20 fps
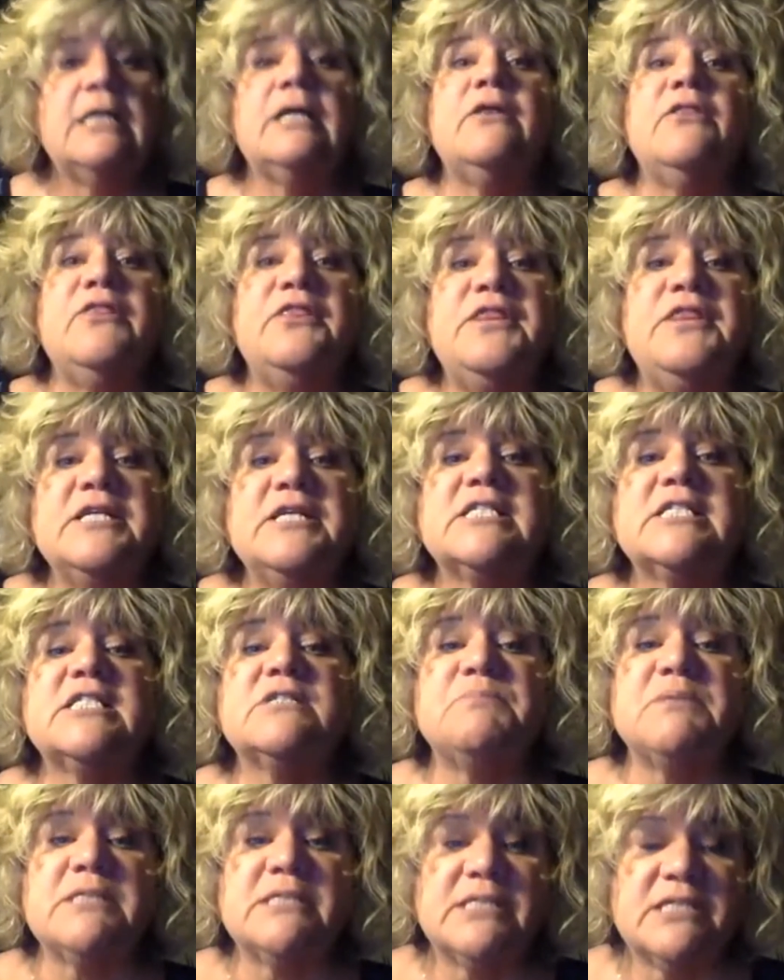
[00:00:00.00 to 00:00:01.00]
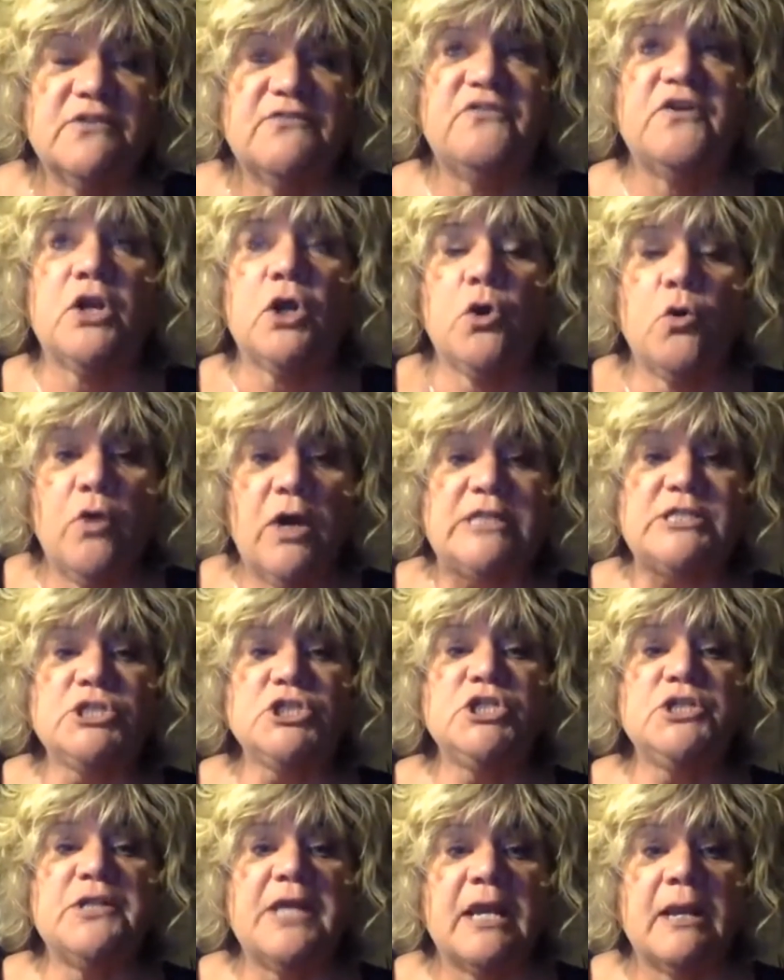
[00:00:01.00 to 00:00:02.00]
this specific
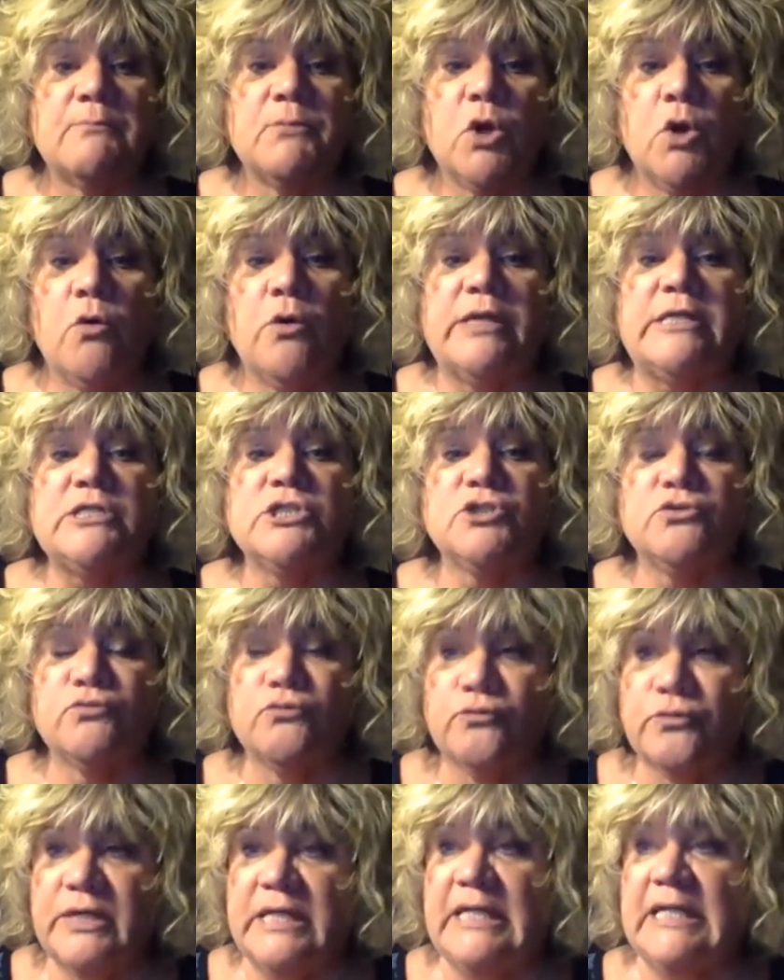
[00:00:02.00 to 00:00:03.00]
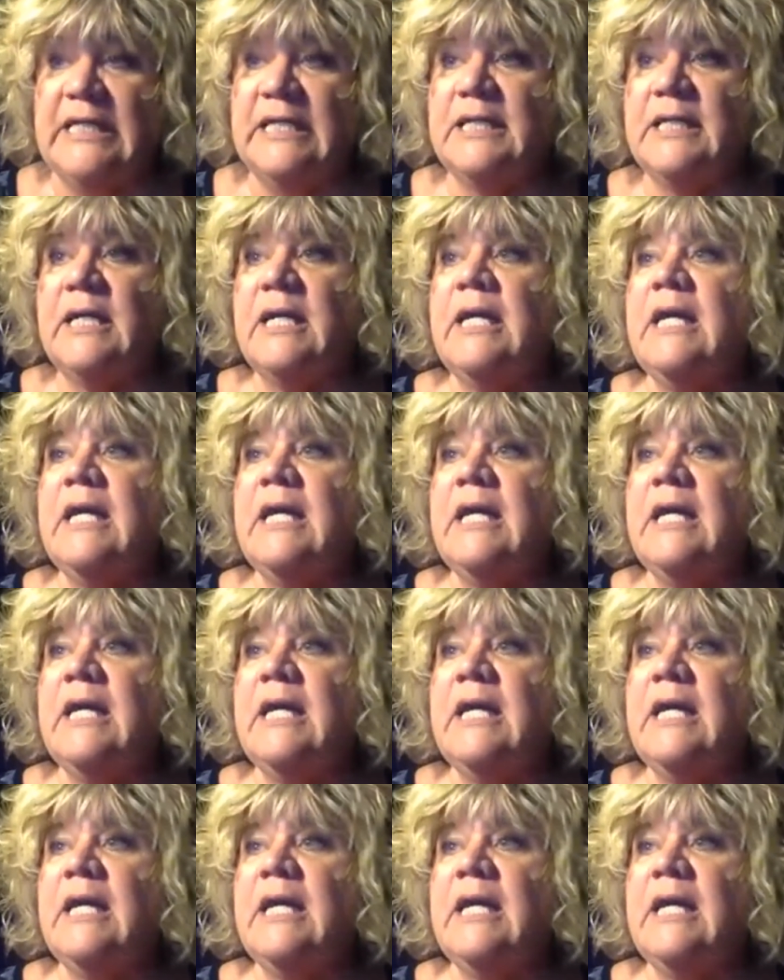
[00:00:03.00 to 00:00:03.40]
question that I'm going to read,